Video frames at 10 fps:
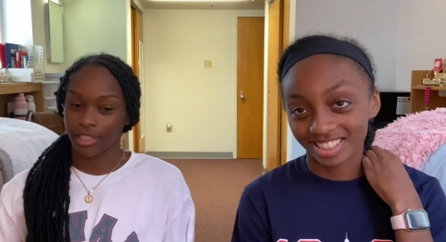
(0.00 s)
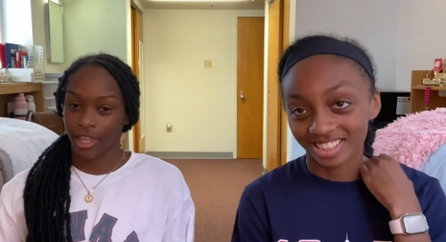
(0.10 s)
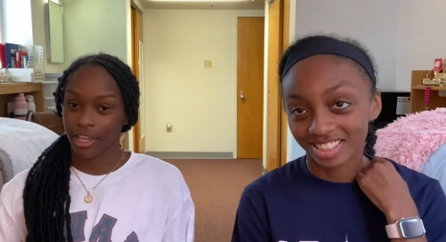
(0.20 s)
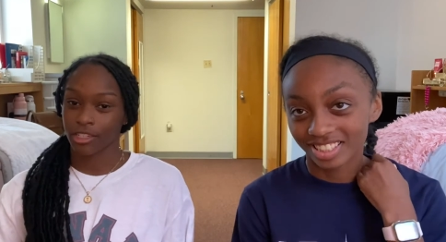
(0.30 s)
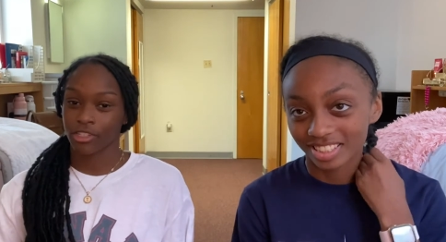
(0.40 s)

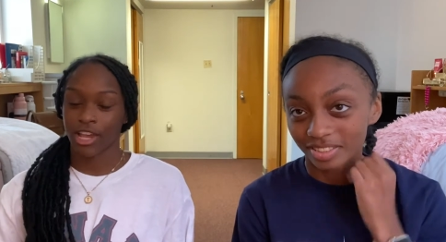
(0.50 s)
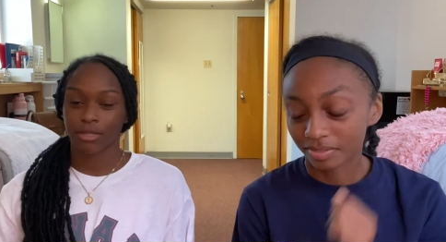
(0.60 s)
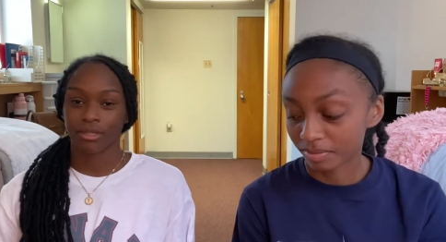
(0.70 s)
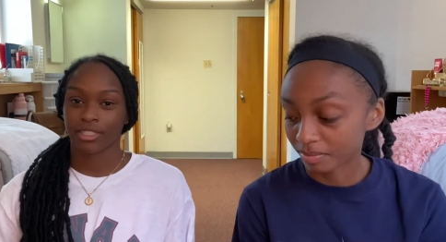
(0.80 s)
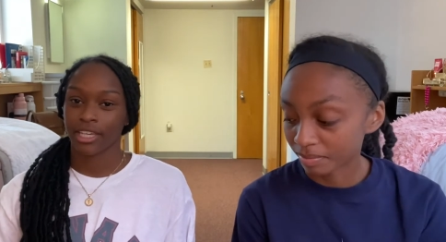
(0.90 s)
Speaker 1: like
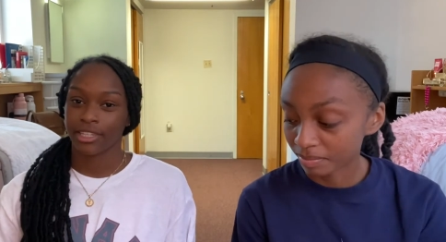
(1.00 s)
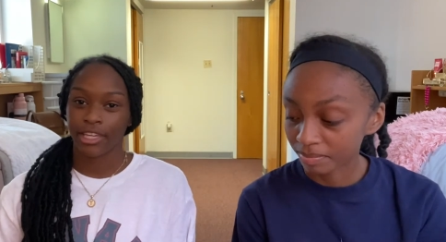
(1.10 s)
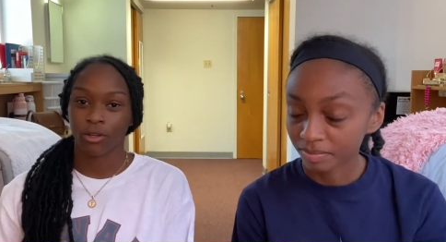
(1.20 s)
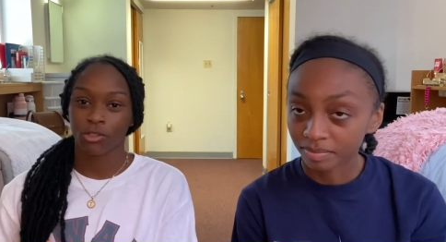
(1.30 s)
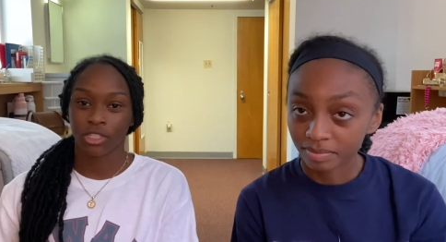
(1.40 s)
Jasmine said,
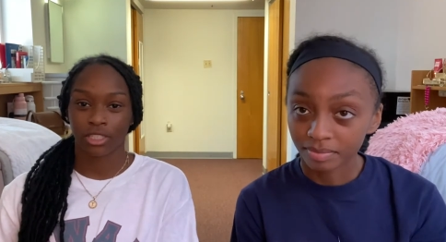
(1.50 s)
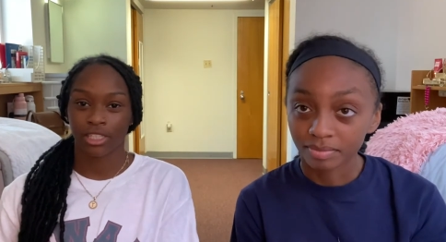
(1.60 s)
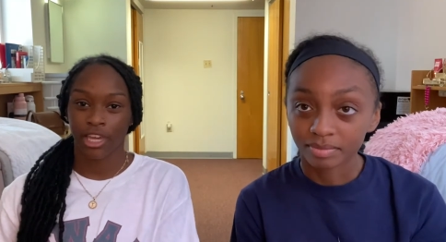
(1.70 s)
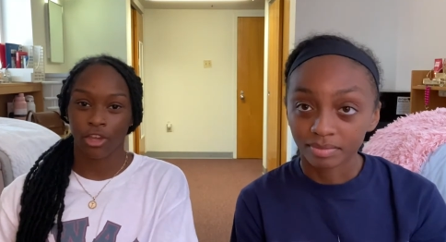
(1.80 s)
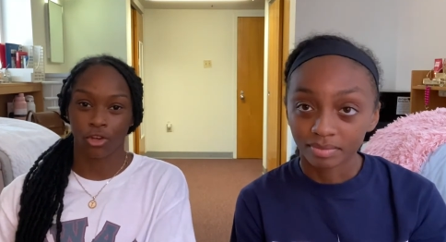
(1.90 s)
they don't just
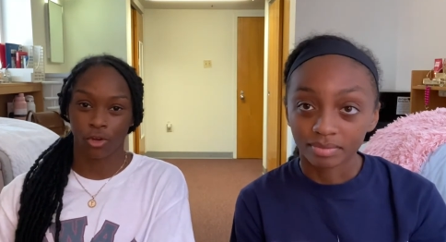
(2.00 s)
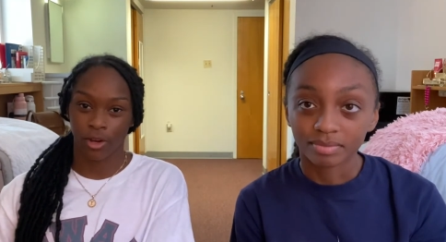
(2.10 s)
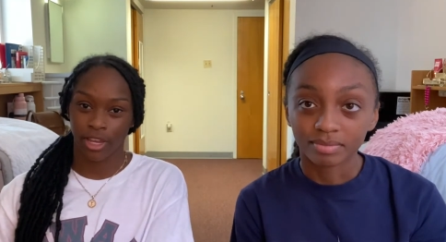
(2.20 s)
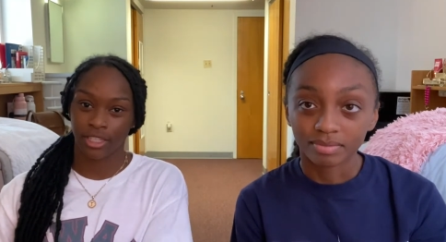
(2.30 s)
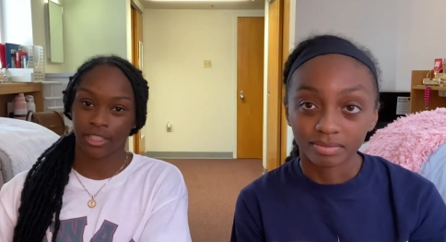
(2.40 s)
look at your
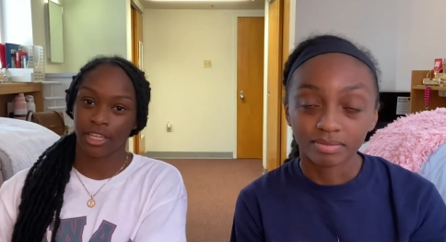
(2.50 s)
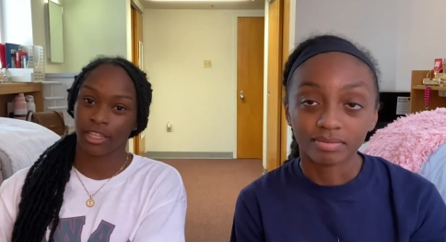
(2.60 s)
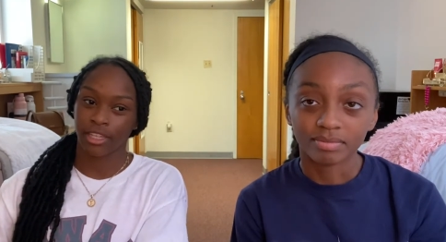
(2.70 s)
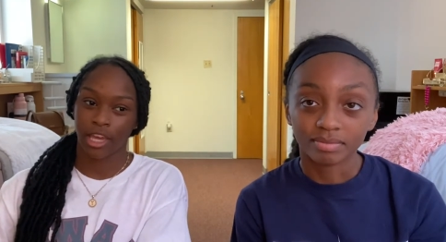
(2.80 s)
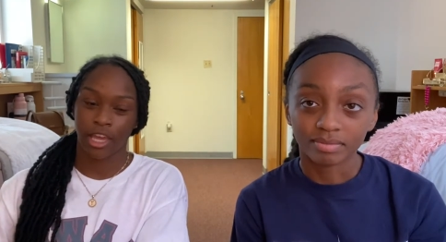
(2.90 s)
grades; they
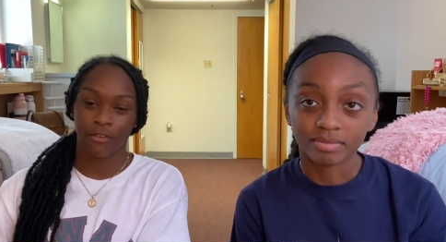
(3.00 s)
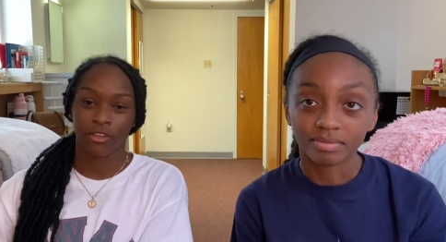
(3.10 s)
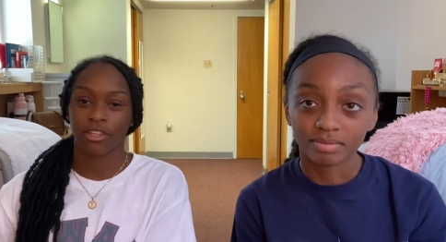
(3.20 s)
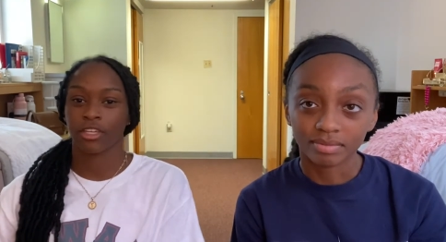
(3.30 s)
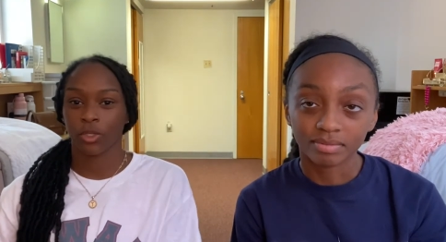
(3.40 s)
look at
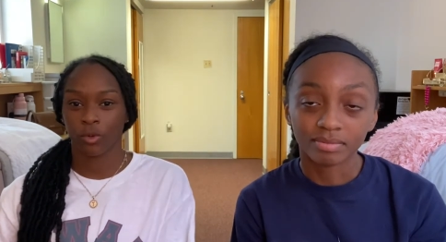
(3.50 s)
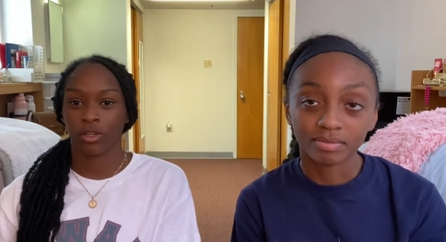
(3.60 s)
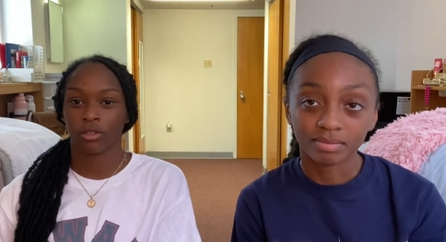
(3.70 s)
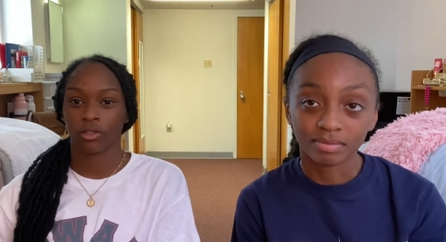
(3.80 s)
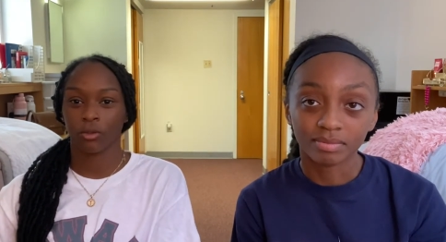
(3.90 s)
everything
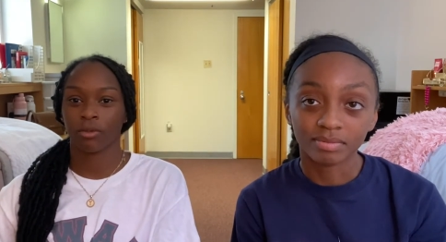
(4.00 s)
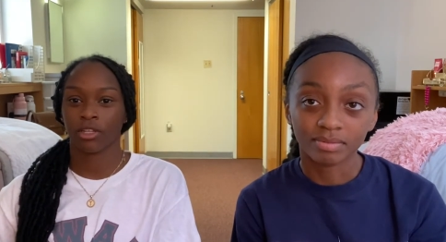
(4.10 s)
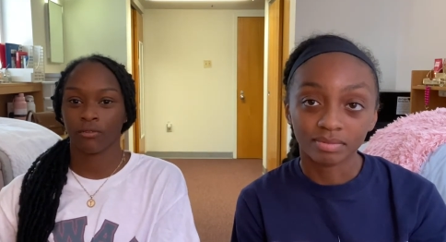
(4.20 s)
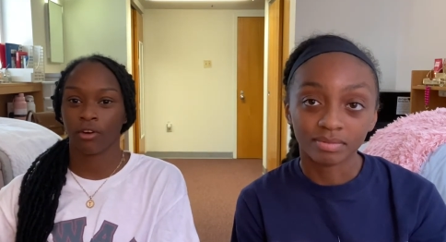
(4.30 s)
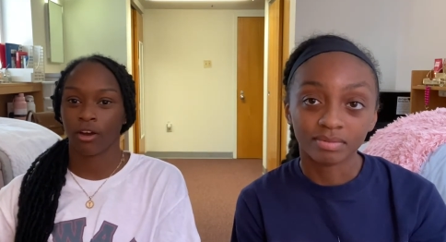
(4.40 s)
you you've
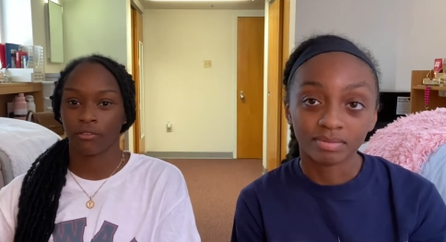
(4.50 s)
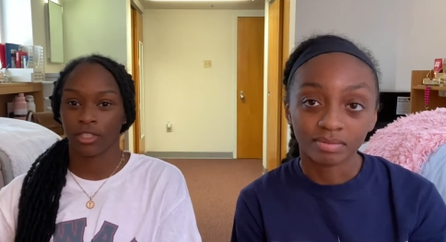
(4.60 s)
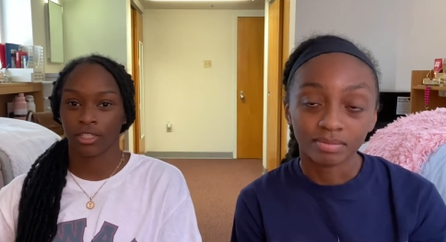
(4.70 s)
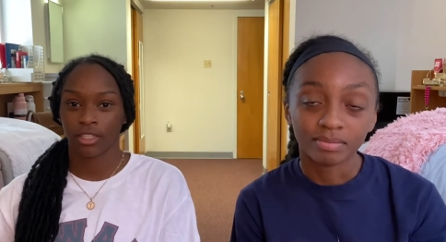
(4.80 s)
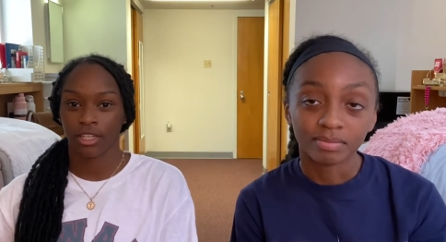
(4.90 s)
been involved
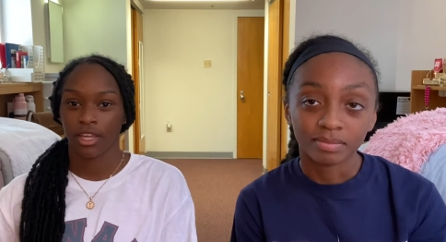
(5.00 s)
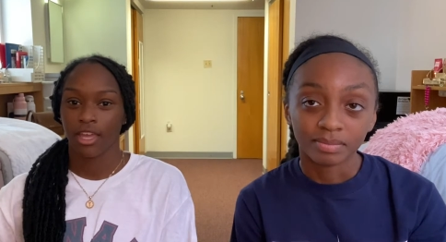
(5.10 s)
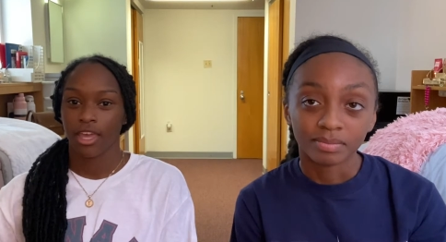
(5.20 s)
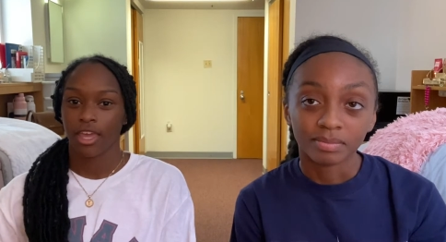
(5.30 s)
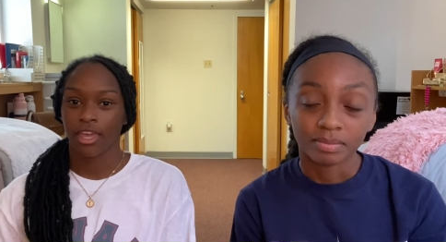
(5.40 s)
in.
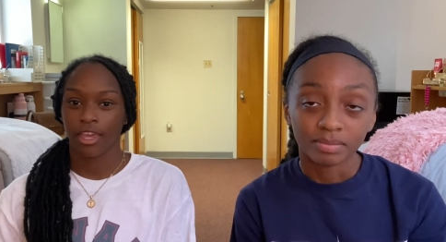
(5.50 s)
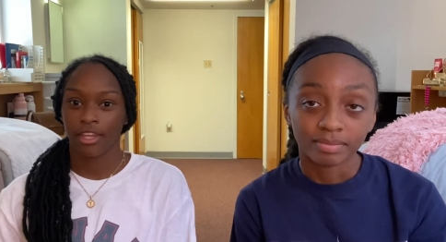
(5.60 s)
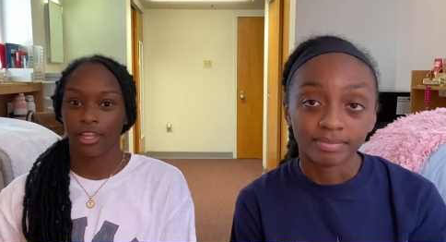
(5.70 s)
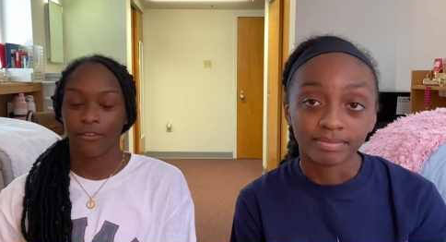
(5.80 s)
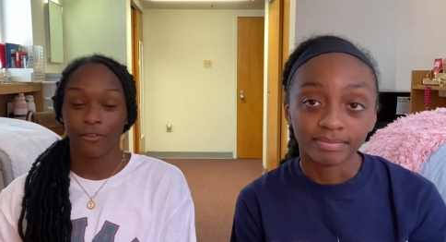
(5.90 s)

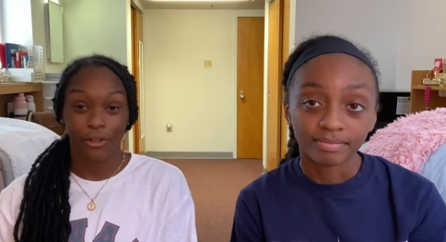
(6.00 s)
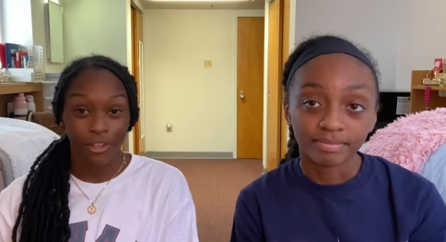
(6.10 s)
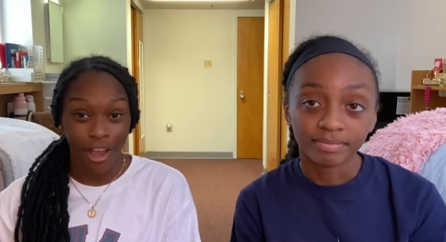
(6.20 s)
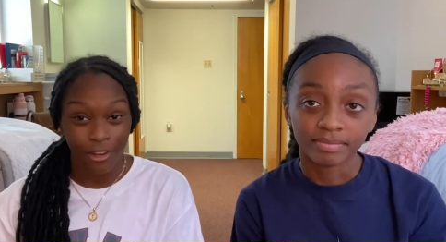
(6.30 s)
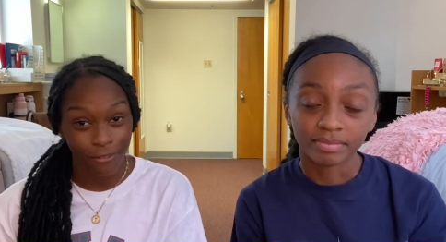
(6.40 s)
And if you're
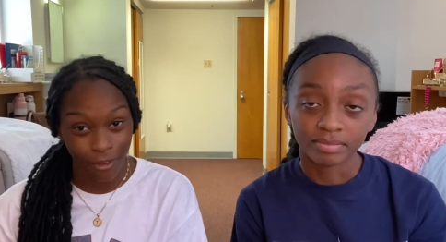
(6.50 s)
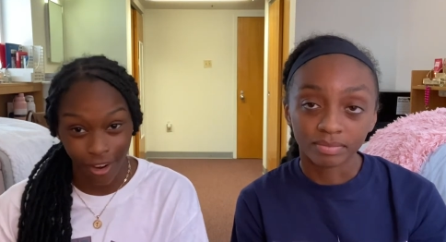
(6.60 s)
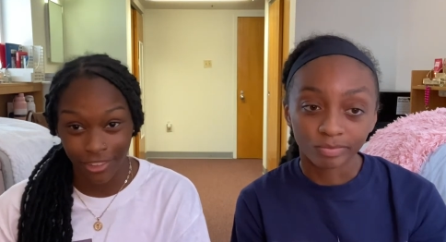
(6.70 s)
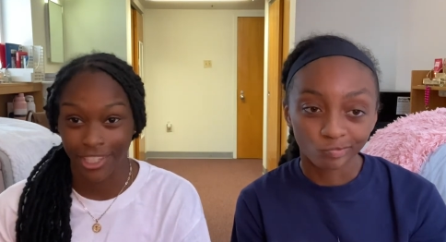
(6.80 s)
not involved in